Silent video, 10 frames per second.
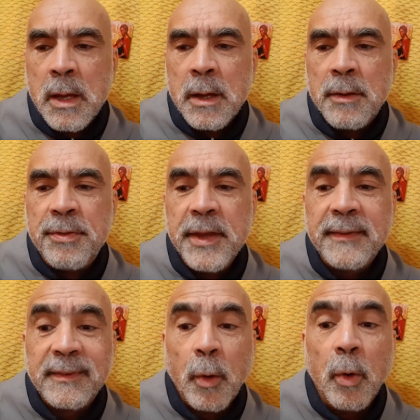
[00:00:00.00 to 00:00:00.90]

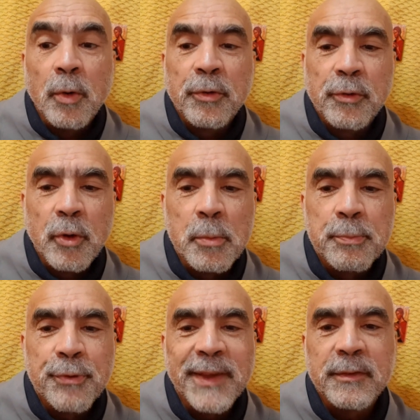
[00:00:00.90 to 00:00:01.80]
This also
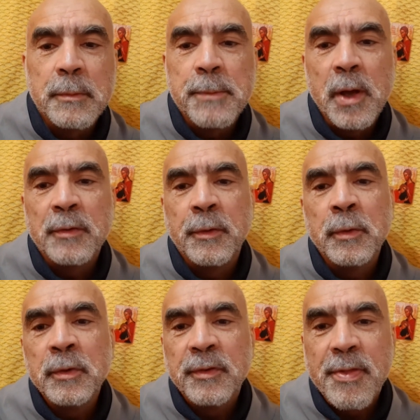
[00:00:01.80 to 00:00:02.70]

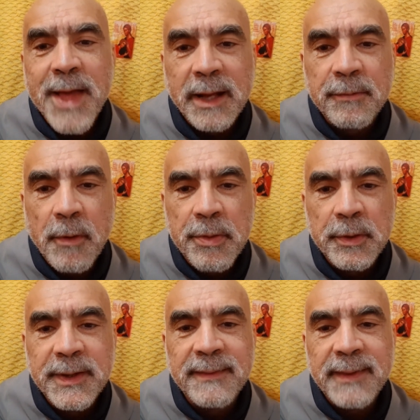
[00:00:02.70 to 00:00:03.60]
presupposes that for the
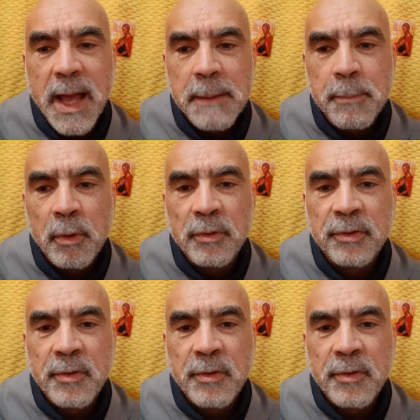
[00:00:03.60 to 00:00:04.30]
disciples